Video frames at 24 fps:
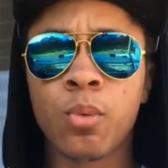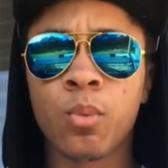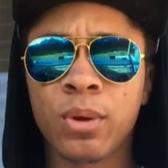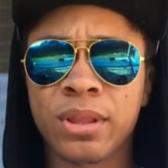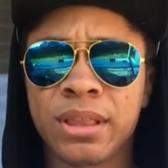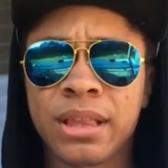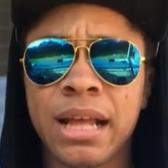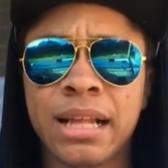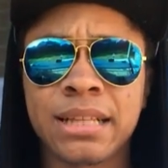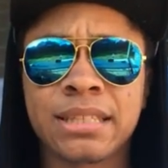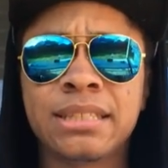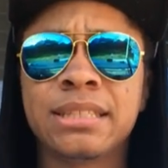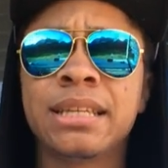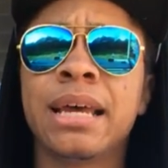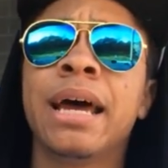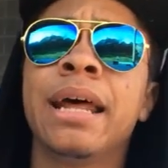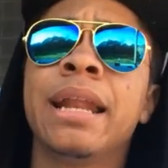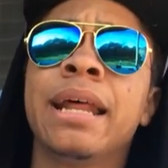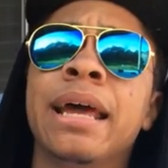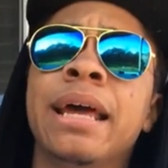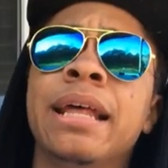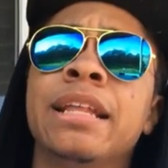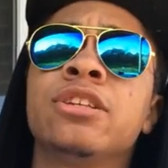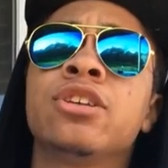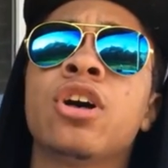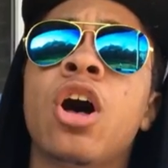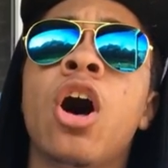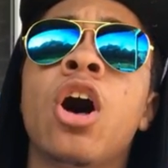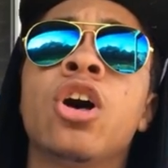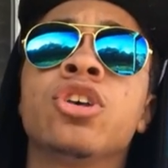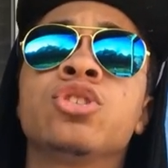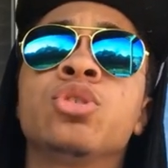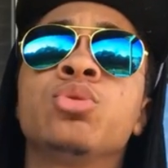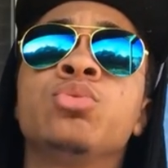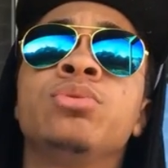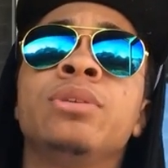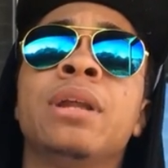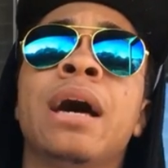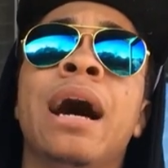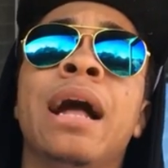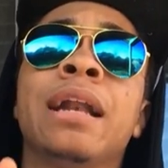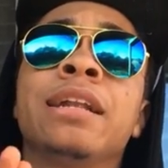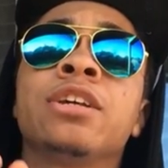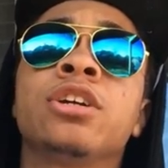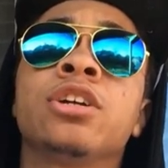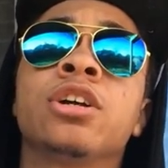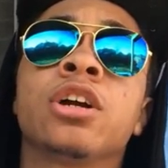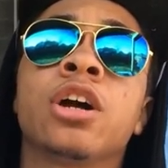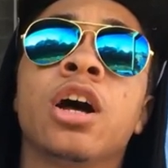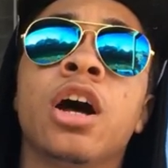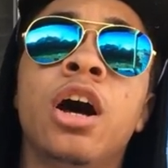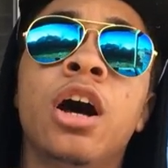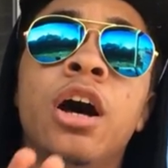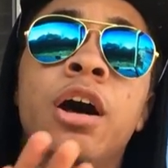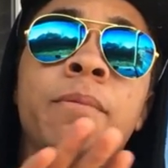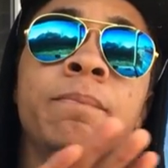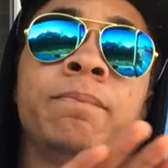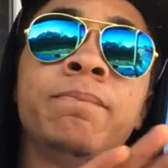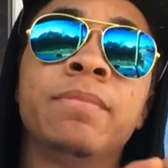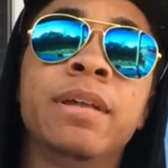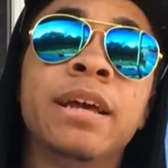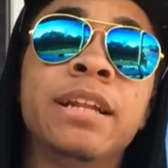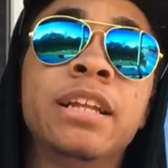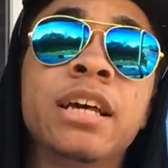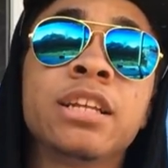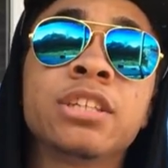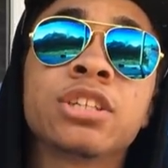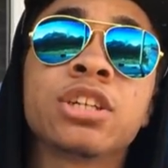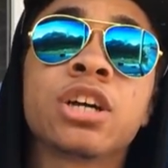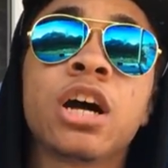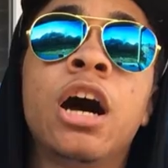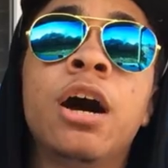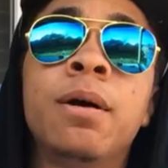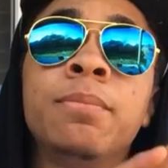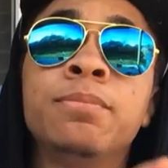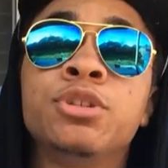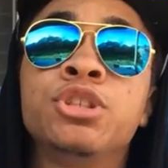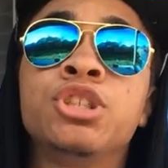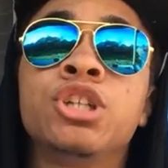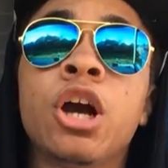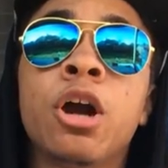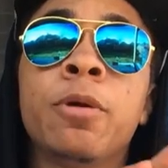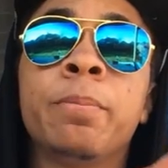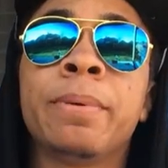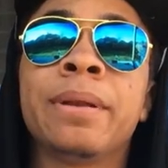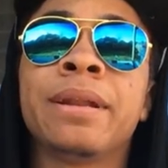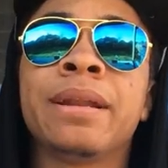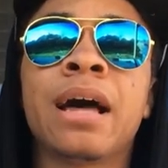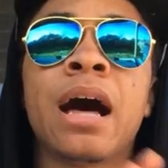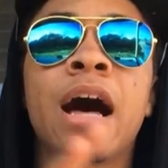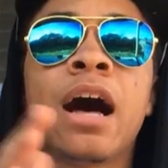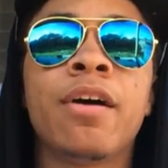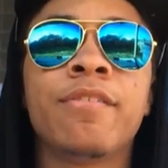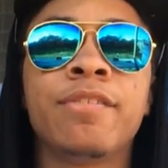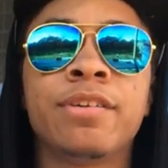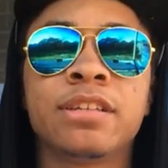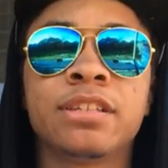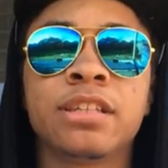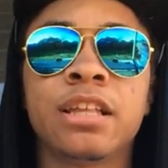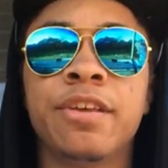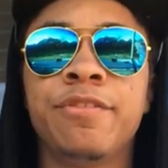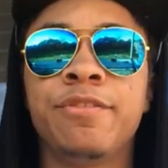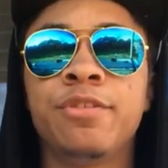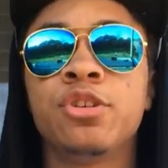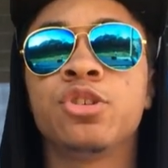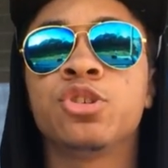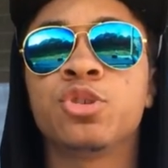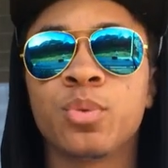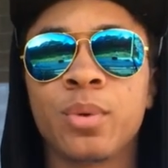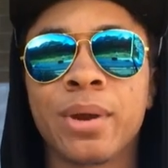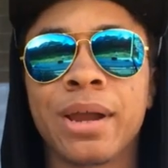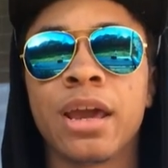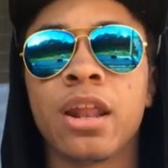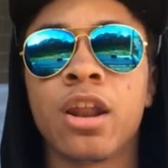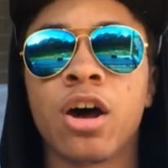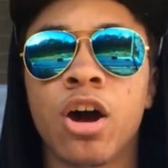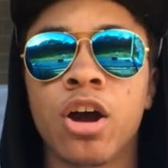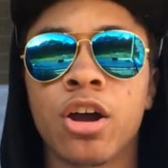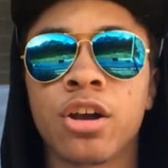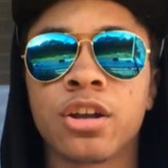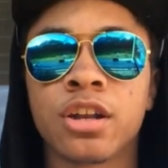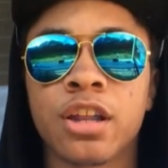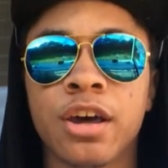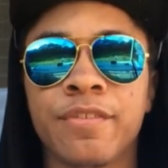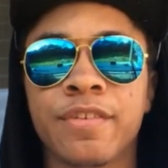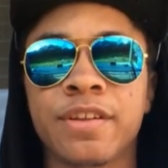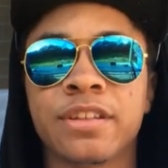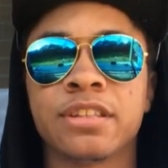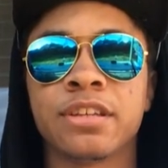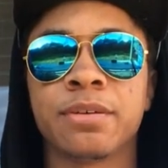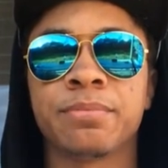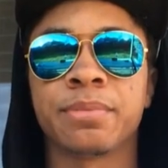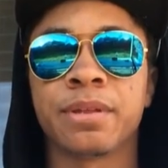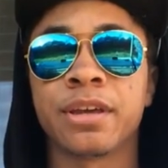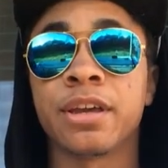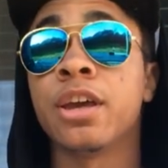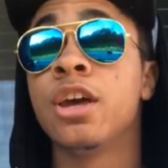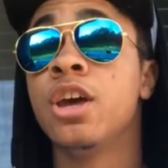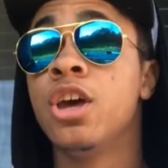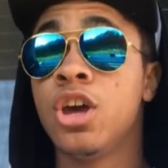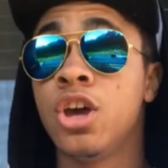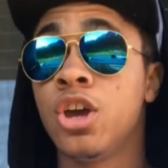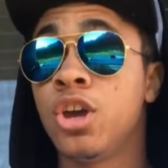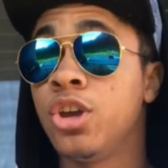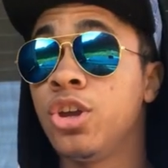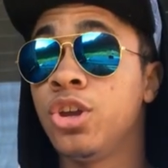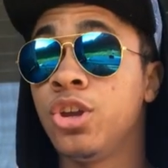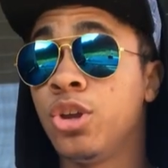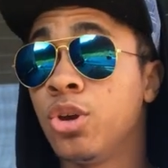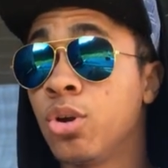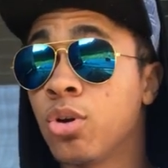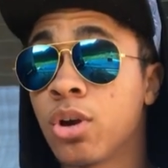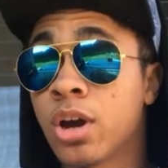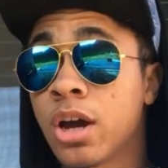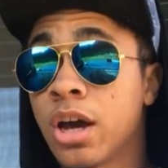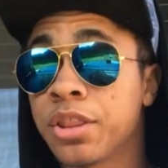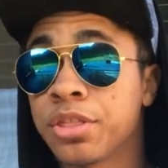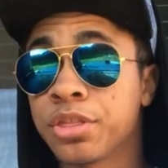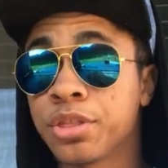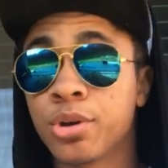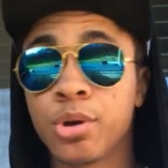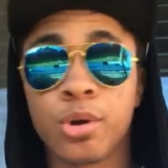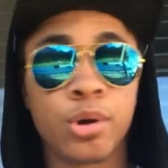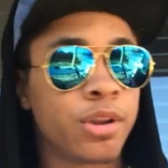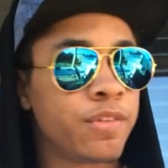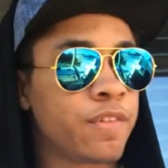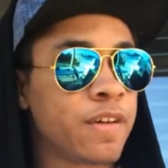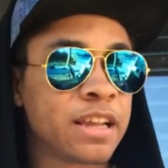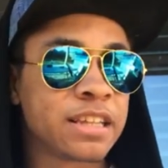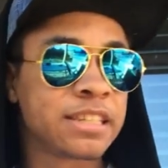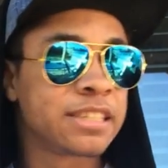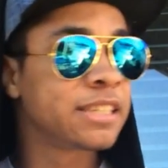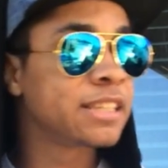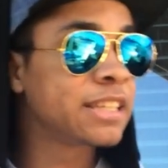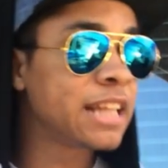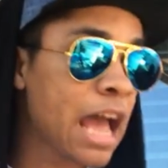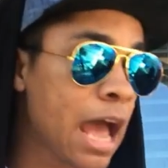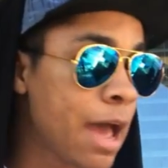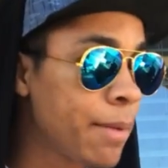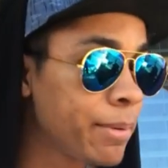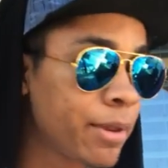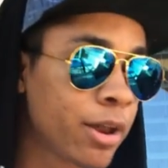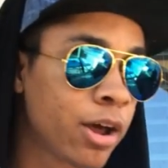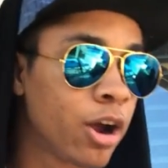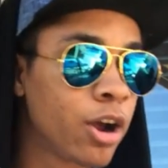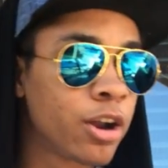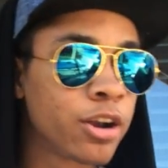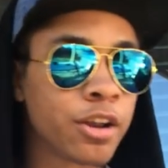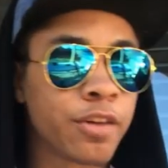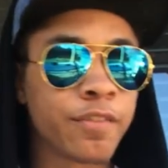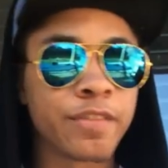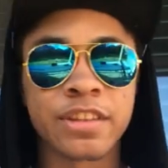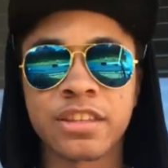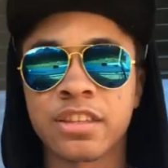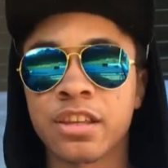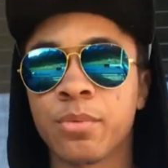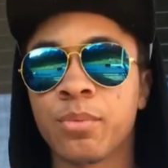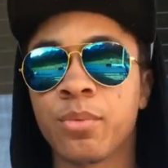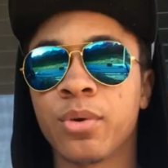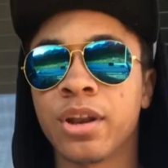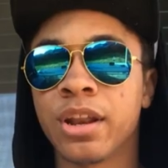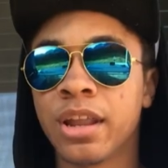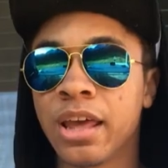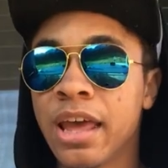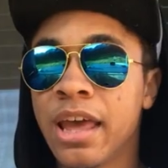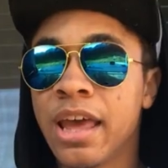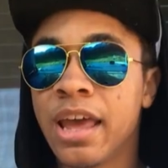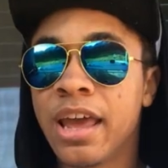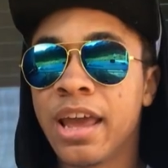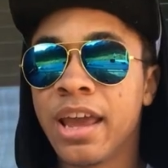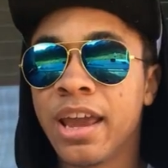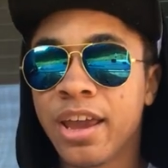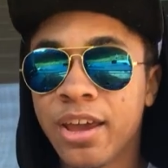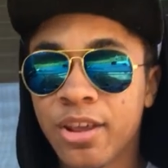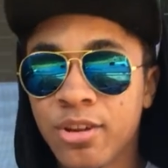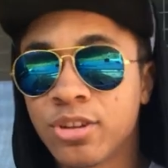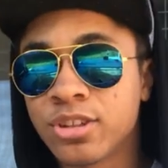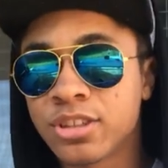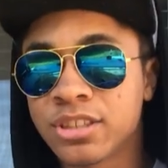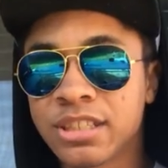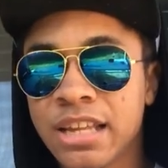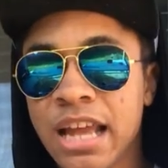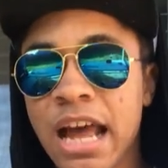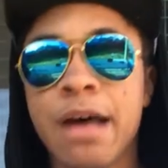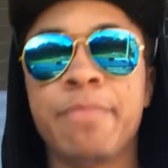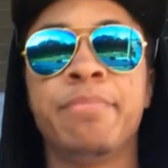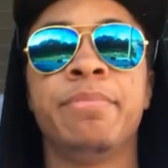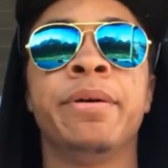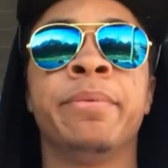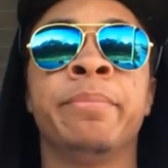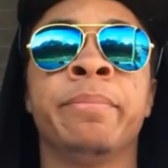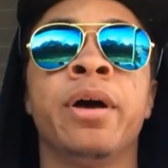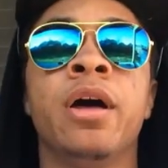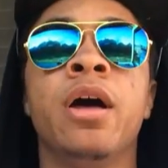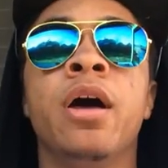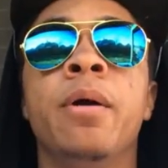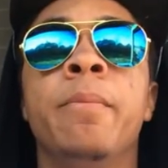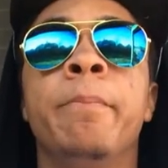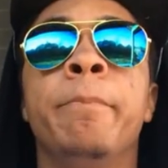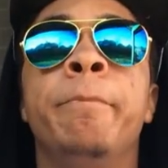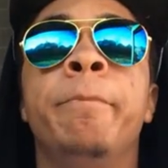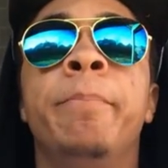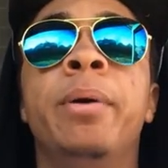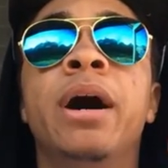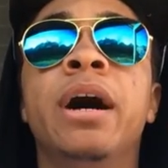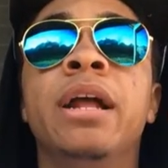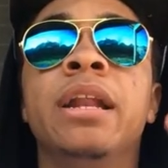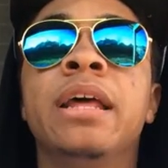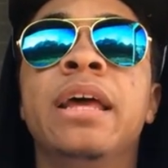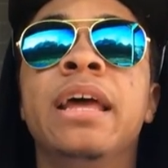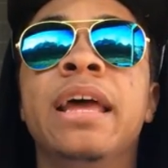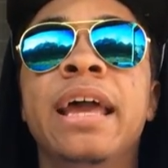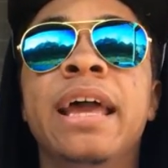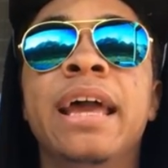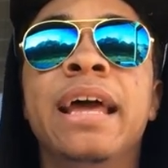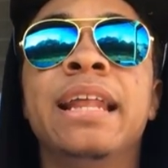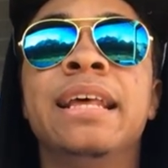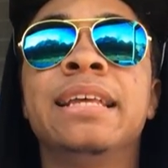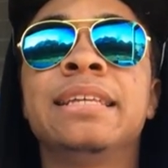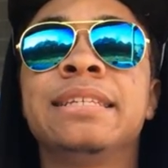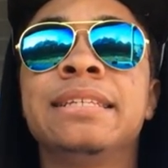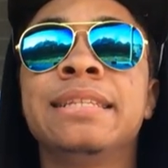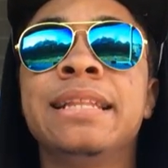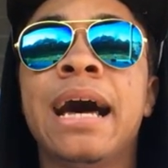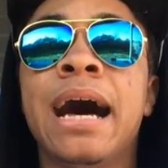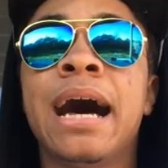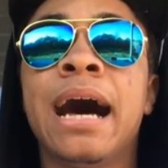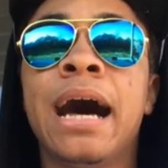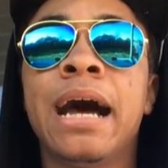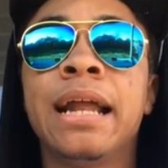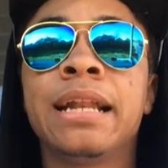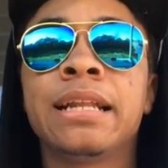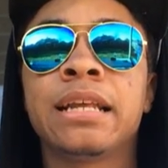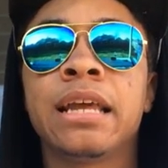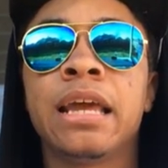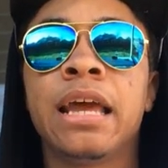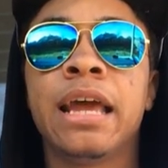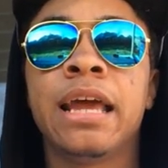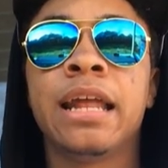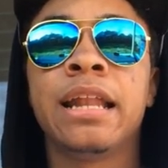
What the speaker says: With that said, it's also it doesn't come sharpened. Obviously, if you swing it hard enough at something, you'll cut through it. If I stab it hard enough at someone, it'll stab them. But it is not